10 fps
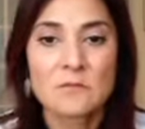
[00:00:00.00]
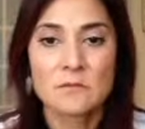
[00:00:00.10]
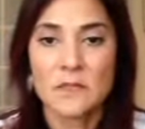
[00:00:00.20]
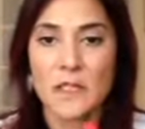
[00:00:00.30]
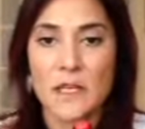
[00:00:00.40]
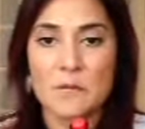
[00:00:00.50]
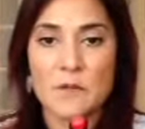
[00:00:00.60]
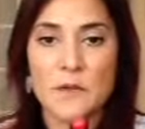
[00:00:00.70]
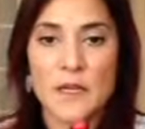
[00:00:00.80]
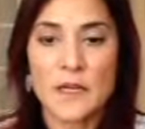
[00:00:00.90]
And I'm
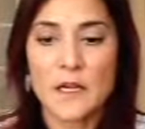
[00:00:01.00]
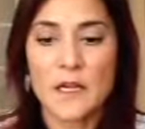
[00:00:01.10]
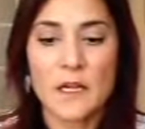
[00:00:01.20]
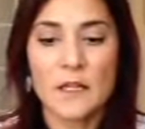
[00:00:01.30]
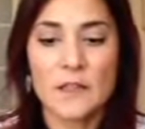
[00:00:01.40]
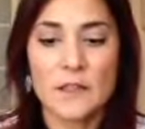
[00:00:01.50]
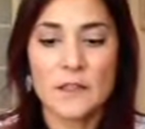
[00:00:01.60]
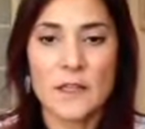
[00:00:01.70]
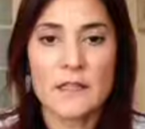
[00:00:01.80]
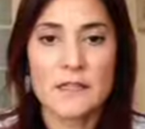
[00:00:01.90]
doing a color
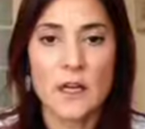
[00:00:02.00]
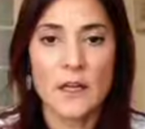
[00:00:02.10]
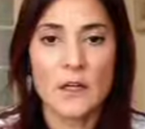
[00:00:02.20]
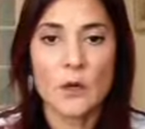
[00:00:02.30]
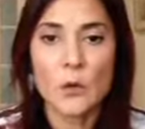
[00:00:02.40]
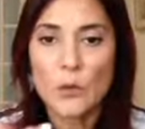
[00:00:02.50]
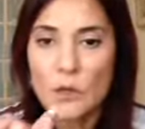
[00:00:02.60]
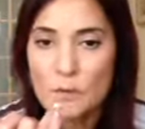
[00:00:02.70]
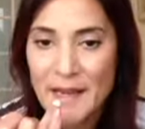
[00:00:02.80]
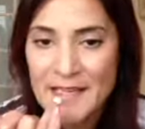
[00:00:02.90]
that's got a
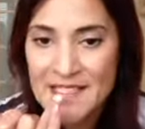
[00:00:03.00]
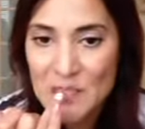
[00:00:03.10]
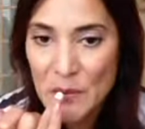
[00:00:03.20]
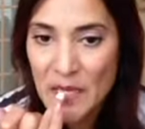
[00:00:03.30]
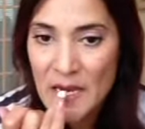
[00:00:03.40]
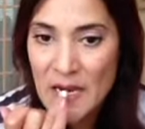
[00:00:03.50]
coral base to it.